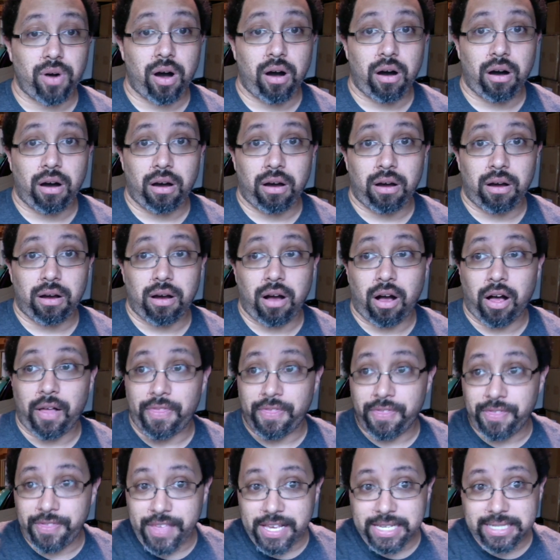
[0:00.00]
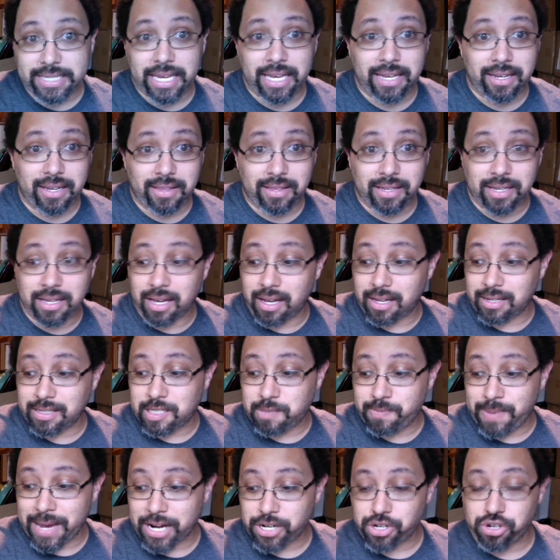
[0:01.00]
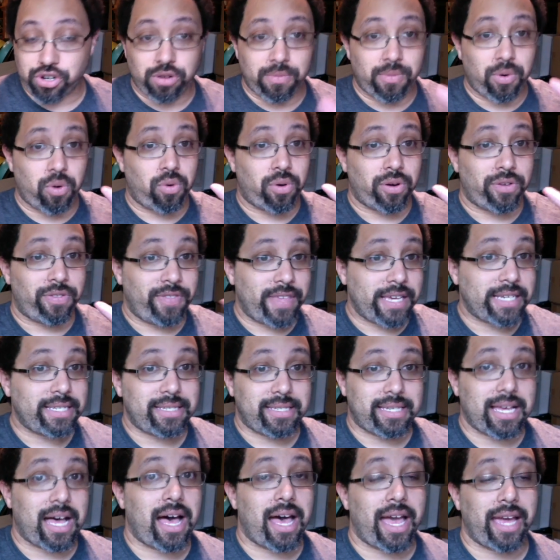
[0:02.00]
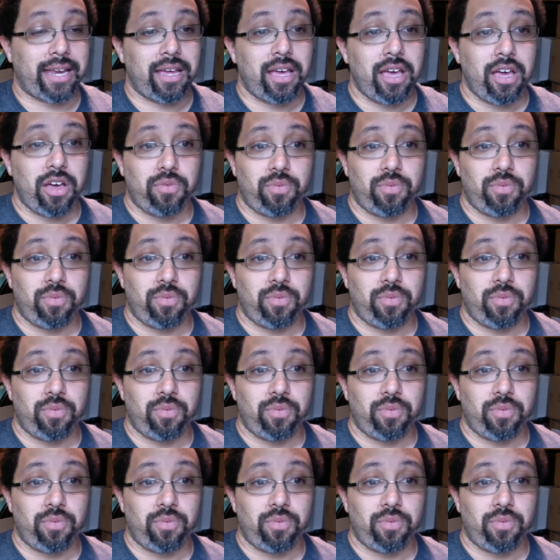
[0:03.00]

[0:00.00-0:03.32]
are on this end of the gun spectrum or this side,